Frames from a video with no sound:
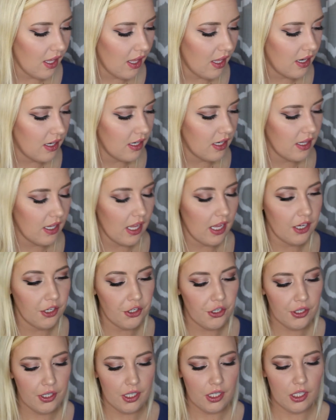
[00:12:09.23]
And then
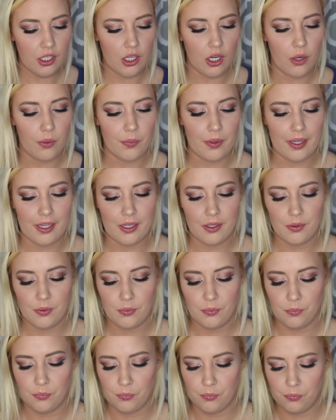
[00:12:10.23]
you're going to go in
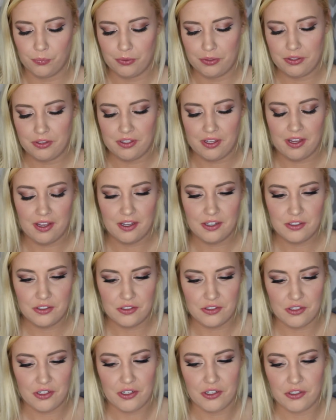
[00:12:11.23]
with the
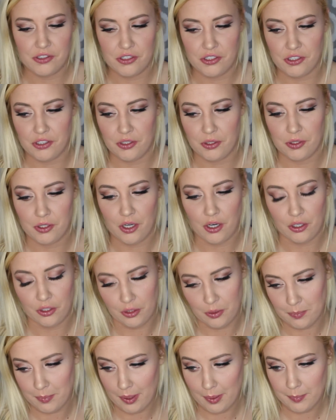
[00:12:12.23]
handy dandy
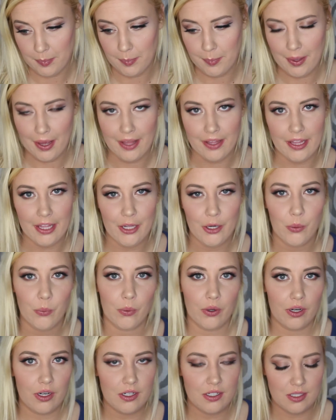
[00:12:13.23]
CARLI Bible palette
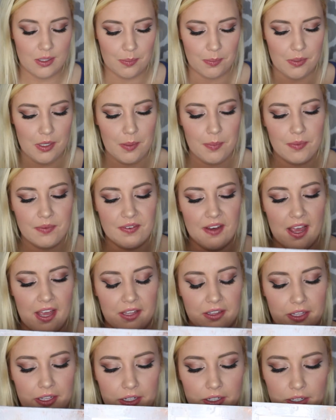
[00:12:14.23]
or some type of
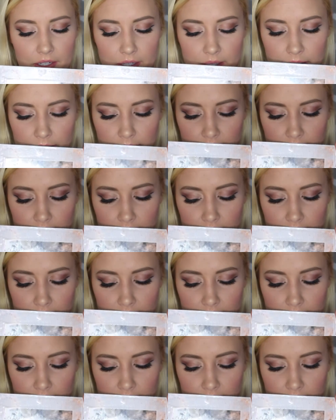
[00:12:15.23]
highlighter.